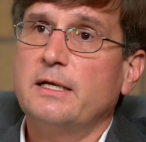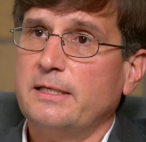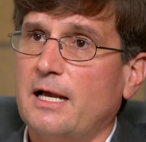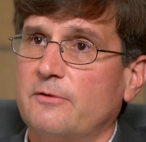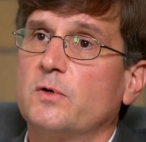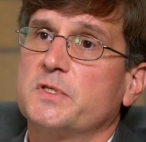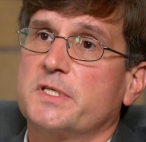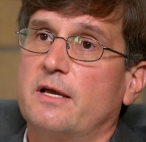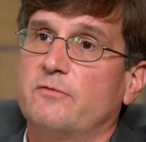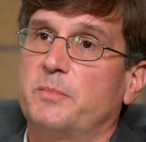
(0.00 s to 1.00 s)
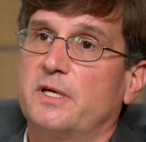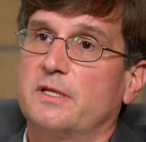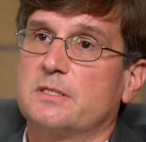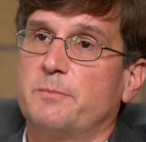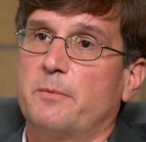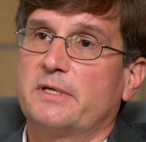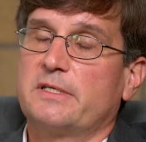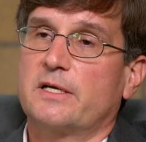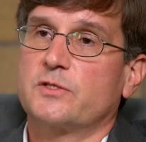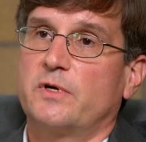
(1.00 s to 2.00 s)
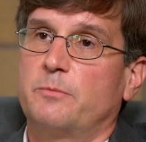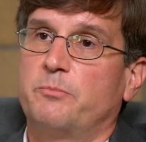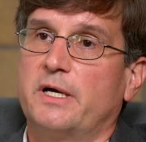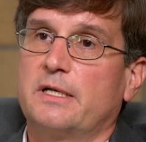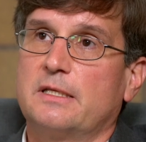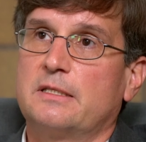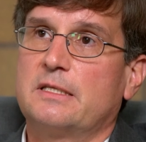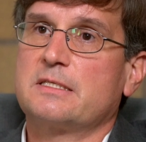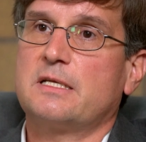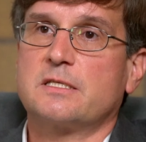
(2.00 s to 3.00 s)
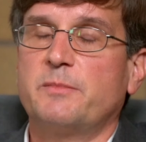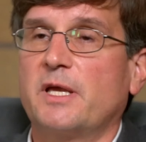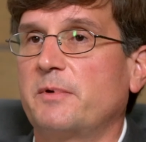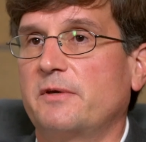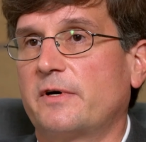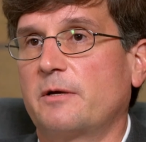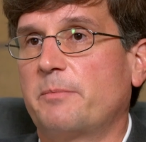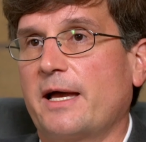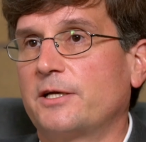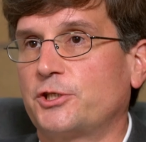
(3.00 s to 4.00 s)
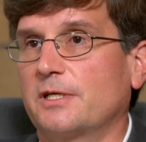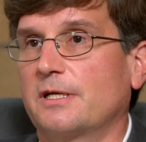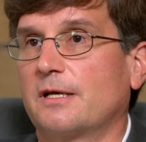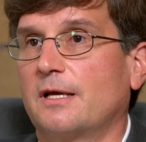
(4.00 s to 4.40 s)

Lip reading: Yeah, of course I have opinions about my tax rate, but this doesn't make me very passionate.